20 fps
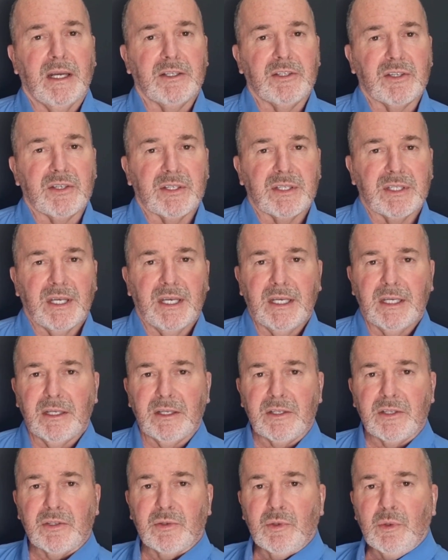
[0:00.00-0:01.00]
Just take
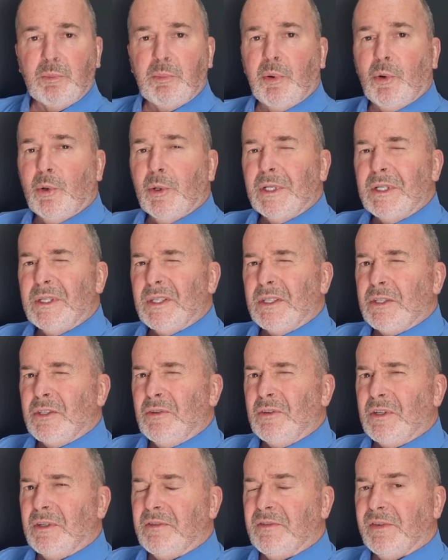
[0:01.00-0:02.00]
it to a point that
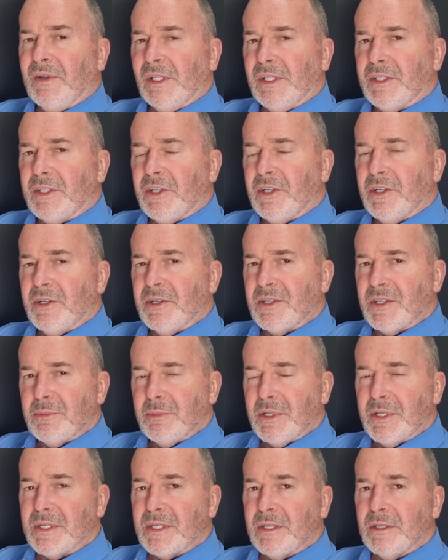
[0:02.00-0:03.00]
you can feel it hurt a
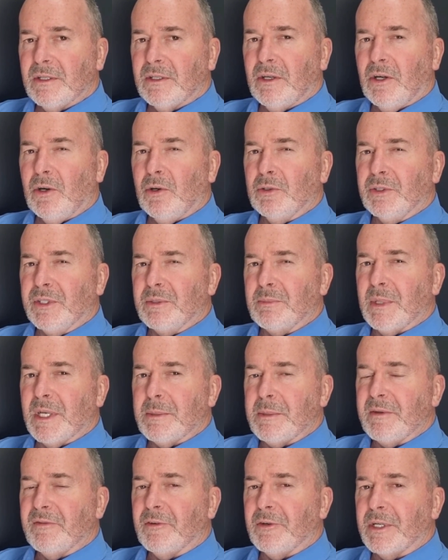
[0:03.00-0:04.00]
bit, hold it
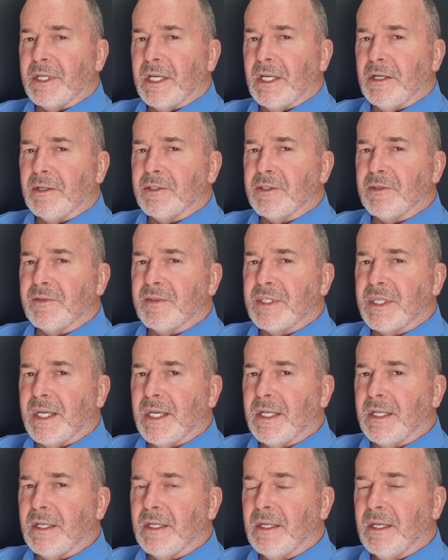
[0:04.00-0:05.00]
maybe for a count of
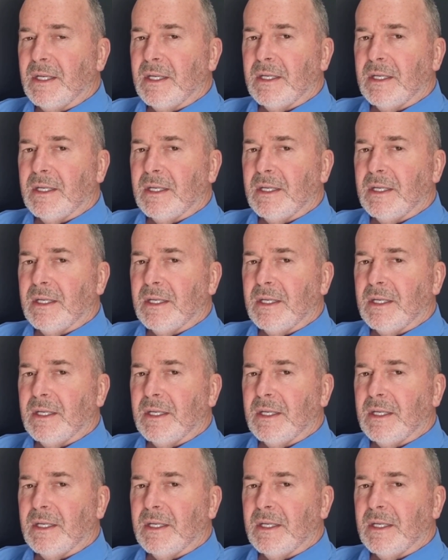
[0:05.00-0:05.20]
10,